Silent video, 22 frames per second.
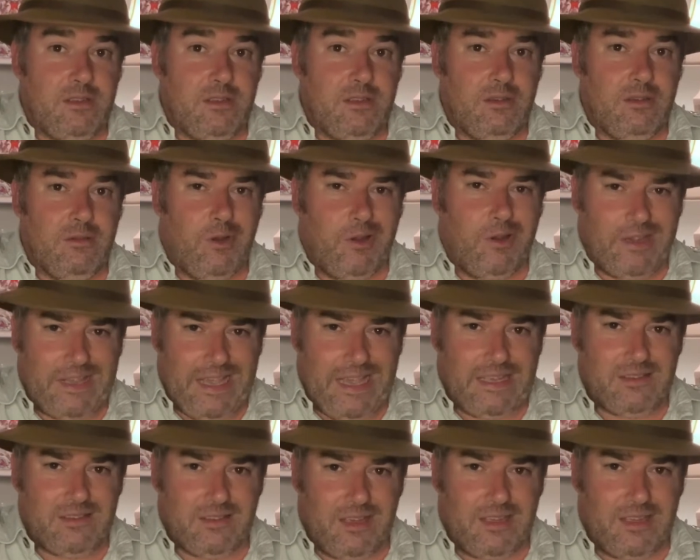I'll get to
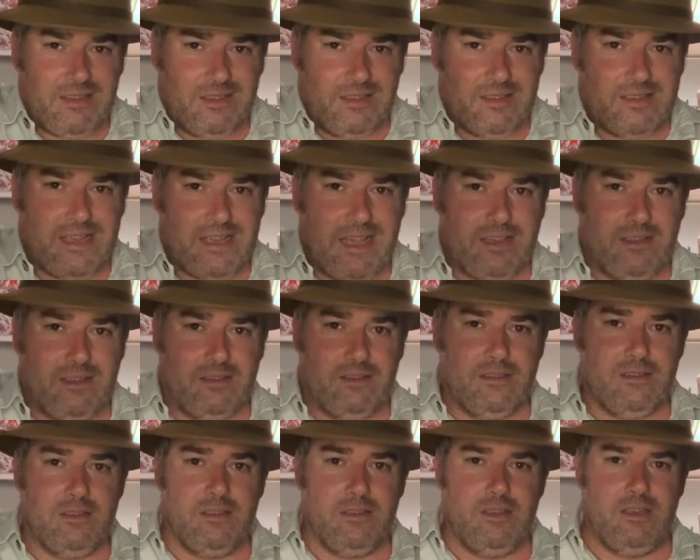that in a second.
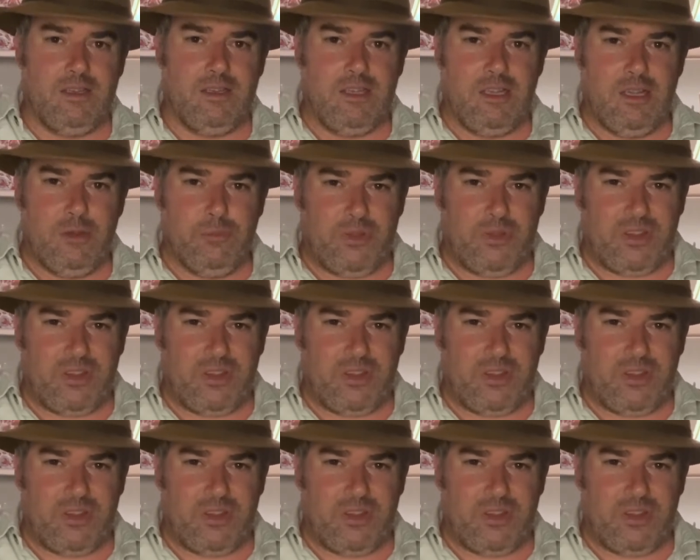But the